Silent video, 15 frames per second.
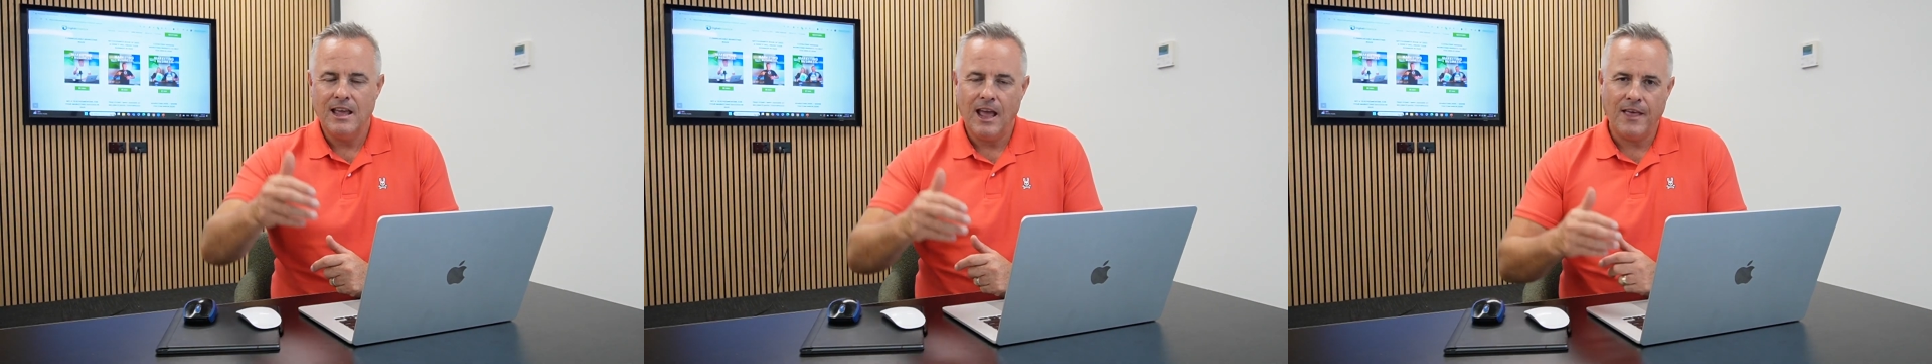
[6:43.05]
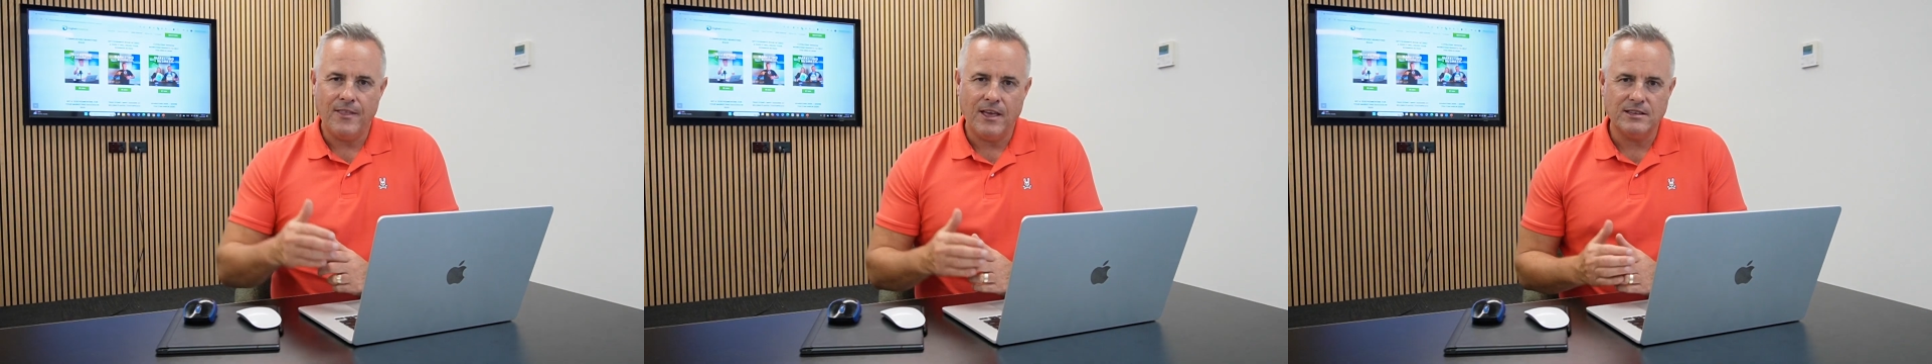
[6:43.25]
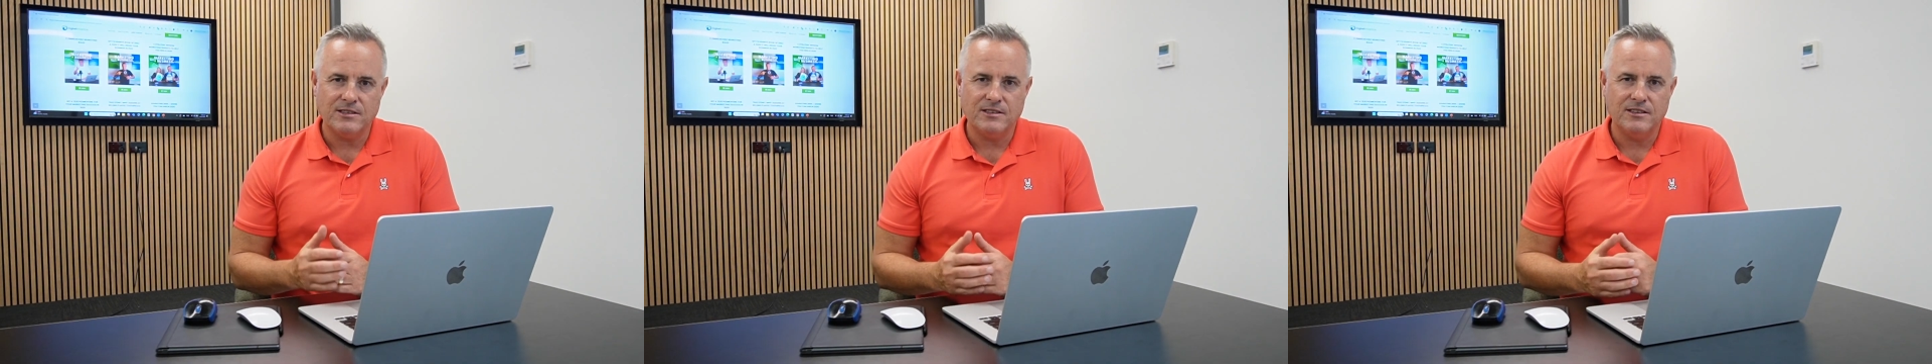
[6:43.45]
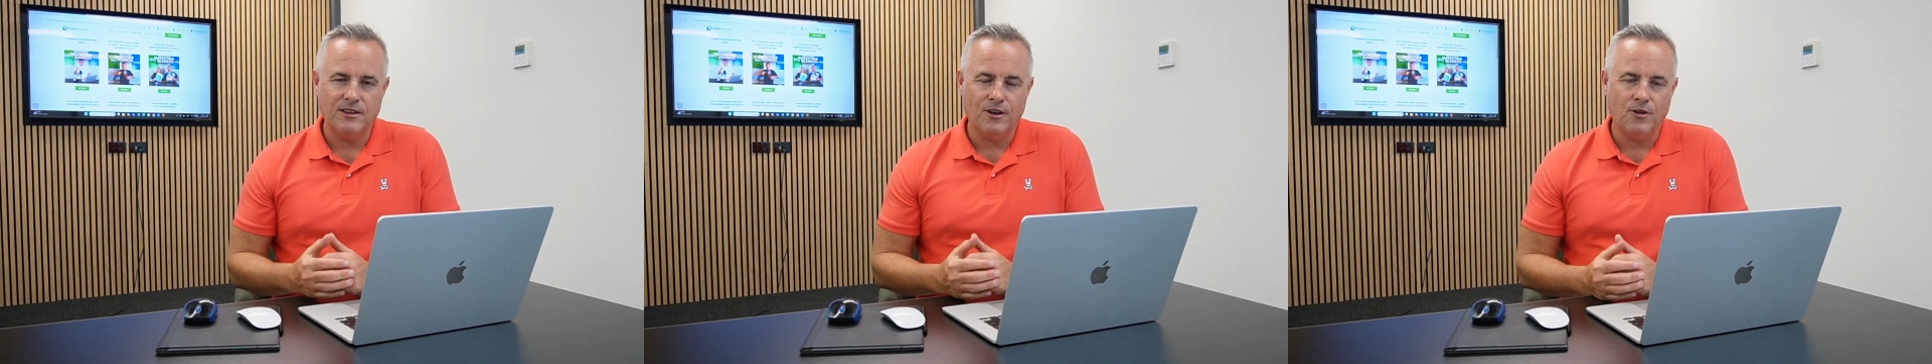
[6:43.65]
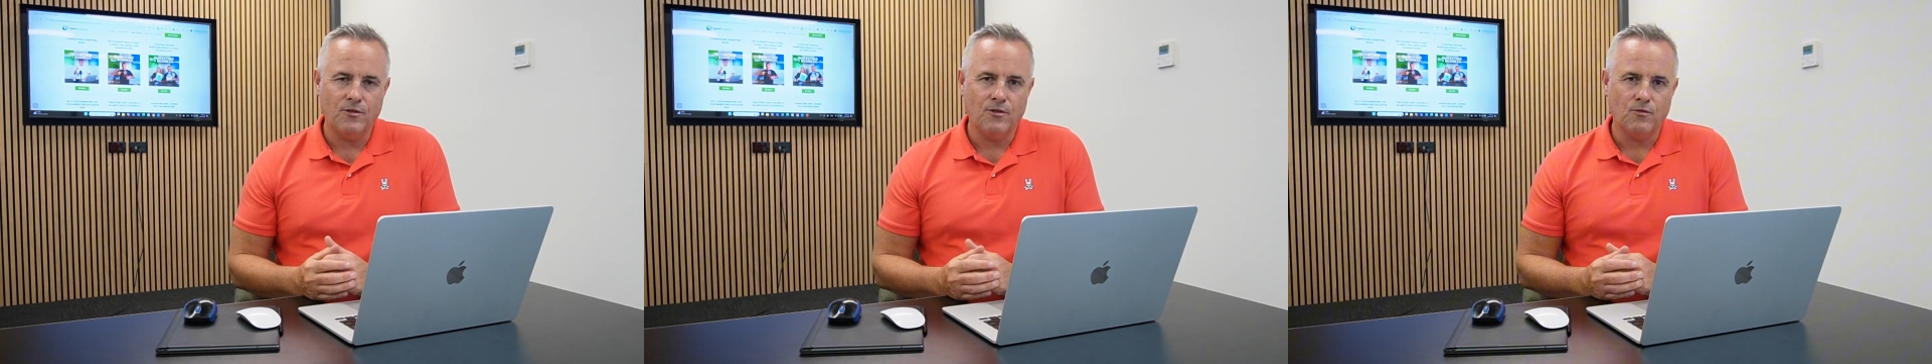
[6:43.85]
And that's,
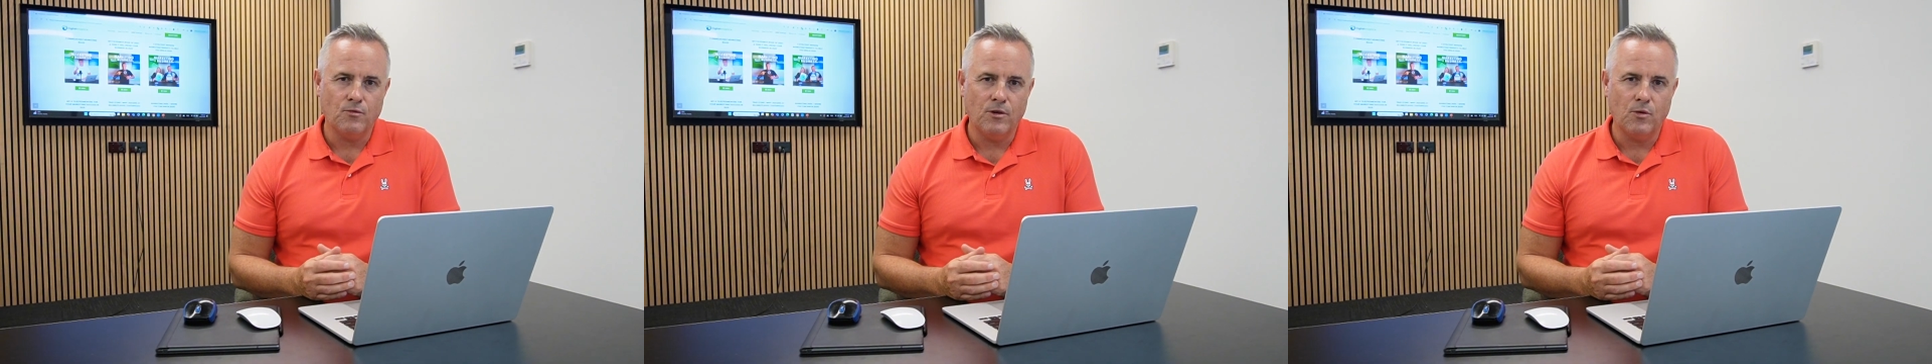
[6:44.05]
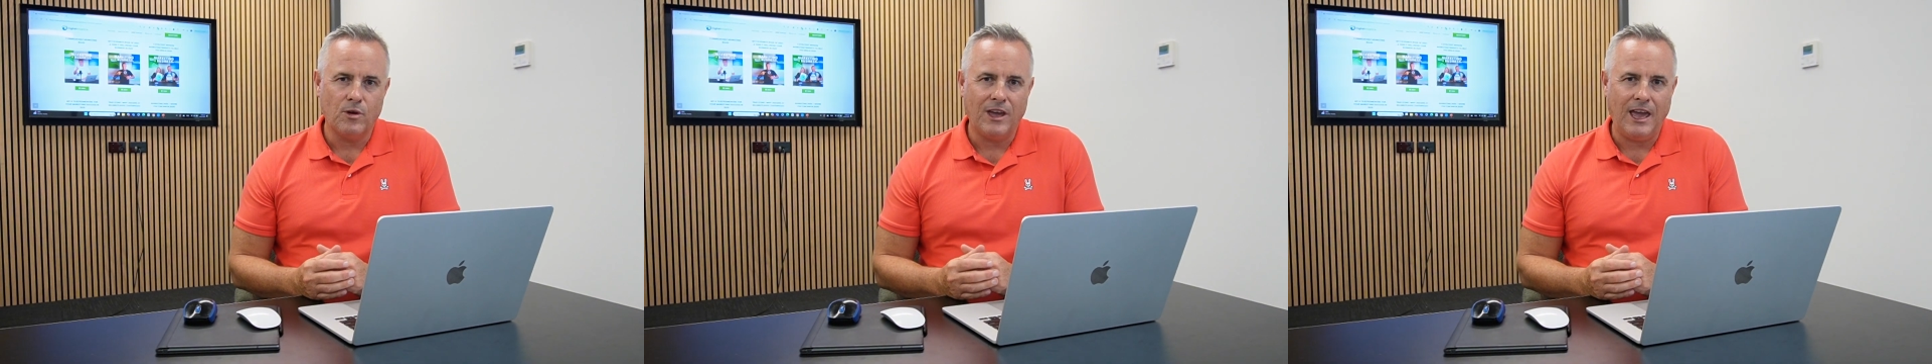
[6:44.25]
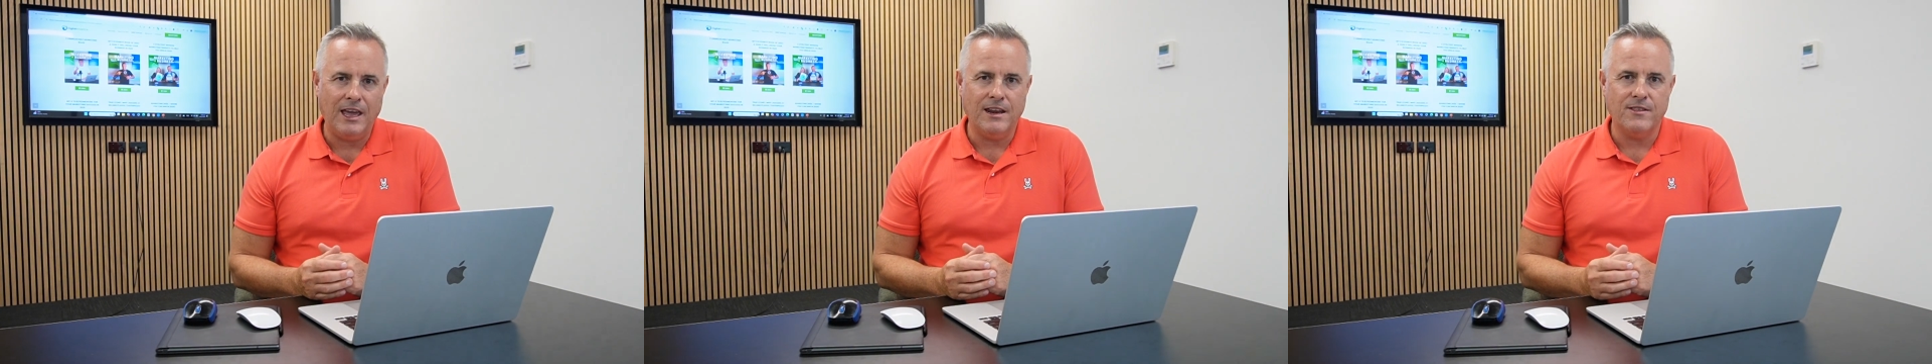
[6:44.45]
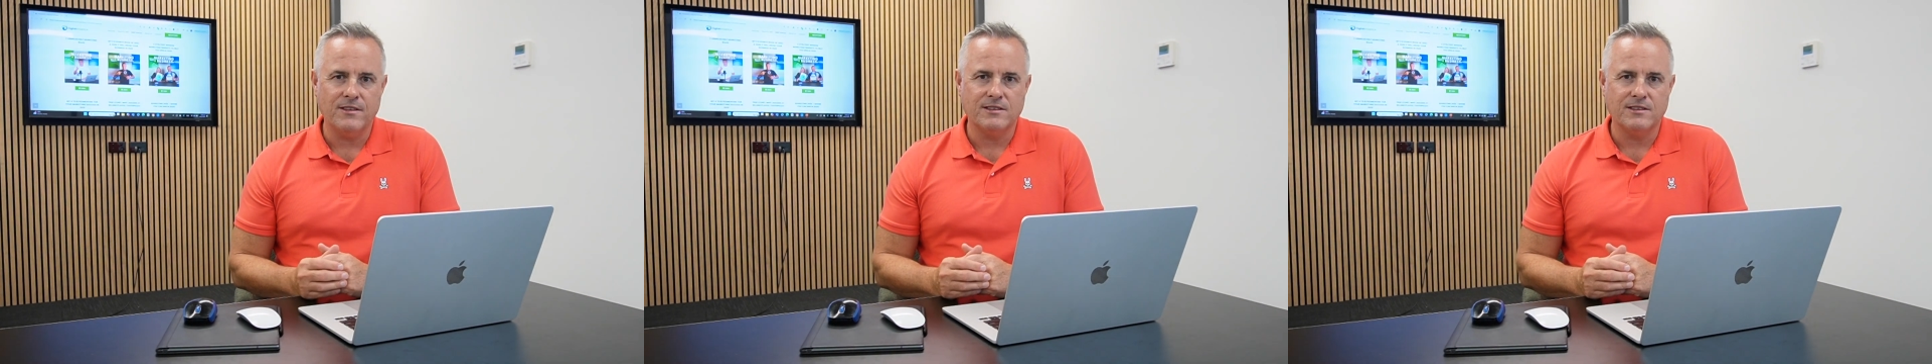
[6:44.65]
the real key to